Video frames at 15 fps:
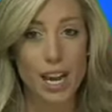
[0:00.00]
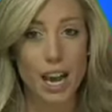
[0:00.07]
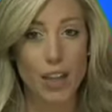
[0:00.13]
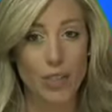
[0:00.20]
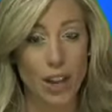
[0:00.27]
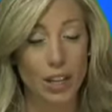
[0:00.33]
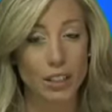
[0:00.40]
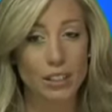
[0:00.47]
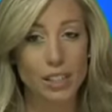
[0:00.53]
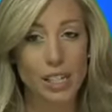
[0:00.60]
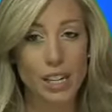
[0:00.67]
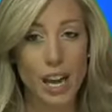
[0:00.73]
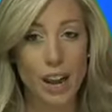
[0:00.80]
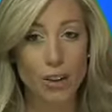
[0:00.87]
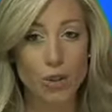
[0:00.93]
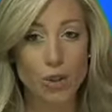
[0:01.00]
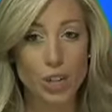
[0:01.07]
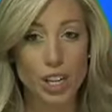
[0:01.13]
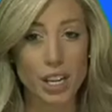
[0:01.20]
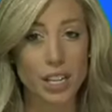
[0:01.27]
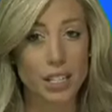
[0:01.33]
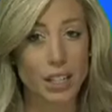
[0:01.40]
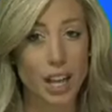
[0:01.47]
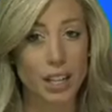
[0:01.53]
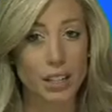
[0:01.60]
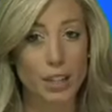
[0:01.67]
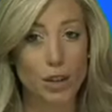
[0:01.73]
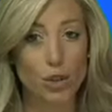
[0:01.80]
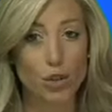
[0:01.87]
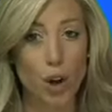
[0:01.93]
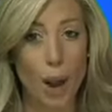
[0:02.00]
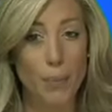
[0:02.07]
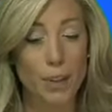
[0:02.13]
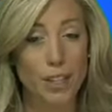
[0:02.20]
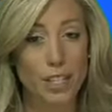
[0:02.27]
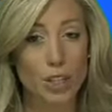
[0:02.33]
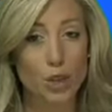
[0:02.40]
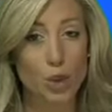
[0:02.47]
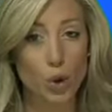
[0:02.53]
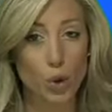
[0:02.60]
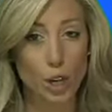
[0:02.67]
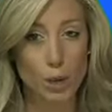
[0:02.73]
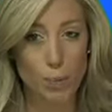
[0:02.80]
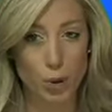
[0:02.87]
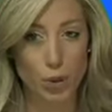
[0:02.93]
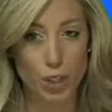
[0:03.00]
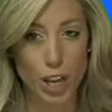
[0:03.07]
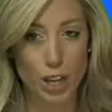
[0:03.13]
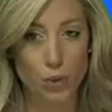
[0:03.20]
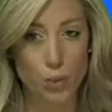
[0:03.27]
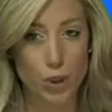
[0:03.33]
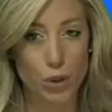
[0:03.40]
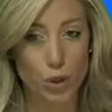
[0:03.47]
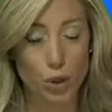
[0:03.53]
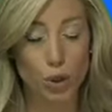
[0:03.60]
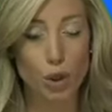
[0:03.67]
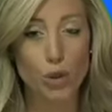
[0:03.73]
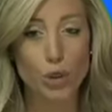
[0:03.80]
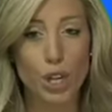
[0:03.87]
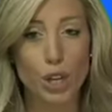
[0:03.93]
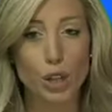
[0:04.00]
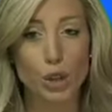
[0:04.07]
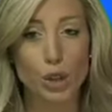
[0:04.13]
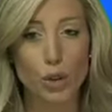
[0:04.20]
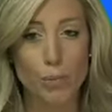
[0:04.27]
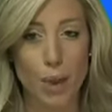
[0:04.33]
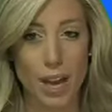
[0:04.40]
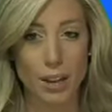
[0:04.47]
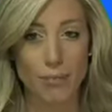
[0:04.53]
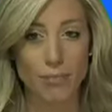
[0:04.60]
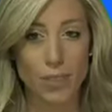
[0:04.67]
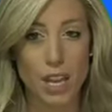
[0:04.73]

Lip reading: and that clean energy is likely to drop at least 30% with dilution looming.